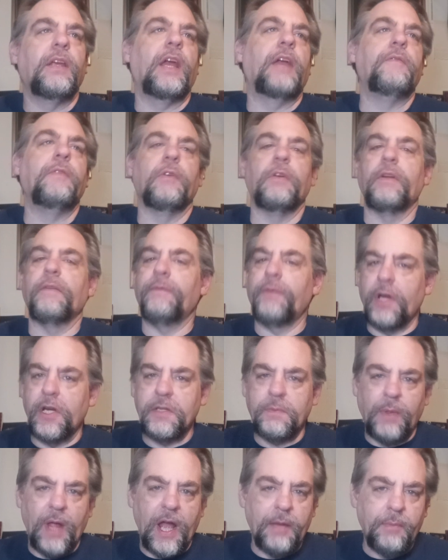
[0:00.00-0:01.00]
if you're into
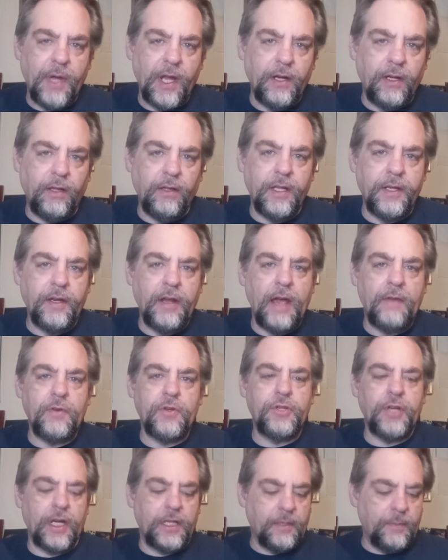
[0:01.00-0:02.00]
Finnish black metal and you
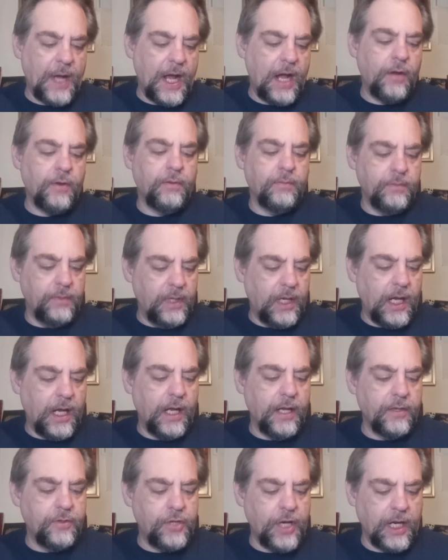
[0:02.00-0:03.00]
haven't checked them out,
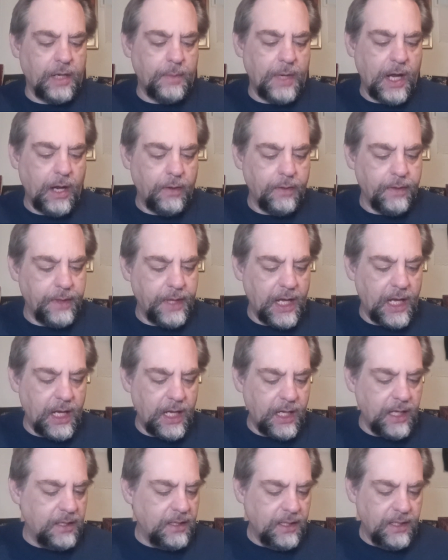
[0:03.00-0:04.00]
check them out.
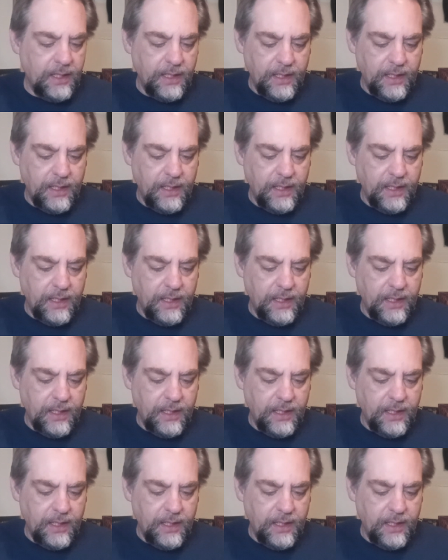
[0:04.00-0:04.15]
They